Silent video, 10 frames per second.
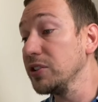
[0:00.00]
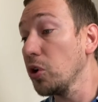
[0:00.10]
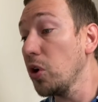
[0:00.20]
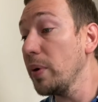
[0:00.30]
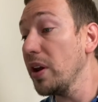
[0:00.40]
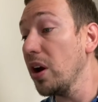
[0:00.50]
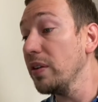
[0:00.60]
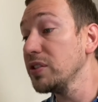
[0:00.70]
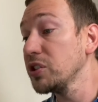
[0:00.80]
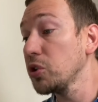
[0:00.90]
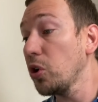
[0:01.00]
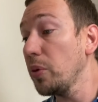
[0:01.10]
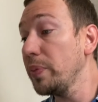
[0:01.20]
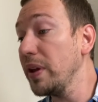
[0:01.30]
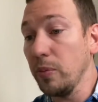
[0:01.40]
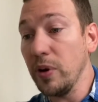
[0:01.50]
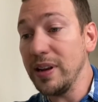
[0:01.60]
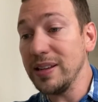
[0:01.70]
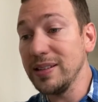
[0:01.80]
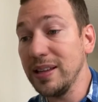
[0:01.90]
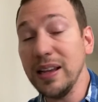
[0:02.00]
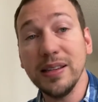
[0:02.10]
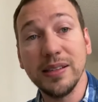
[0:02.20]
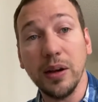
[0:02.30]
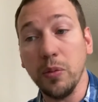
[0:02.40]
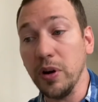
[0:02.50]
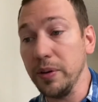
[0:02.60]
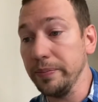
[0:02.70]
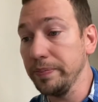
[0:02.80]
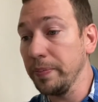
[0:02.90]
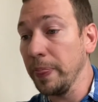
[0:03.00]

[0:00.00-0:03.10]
the torment of scorpion when it stings someone.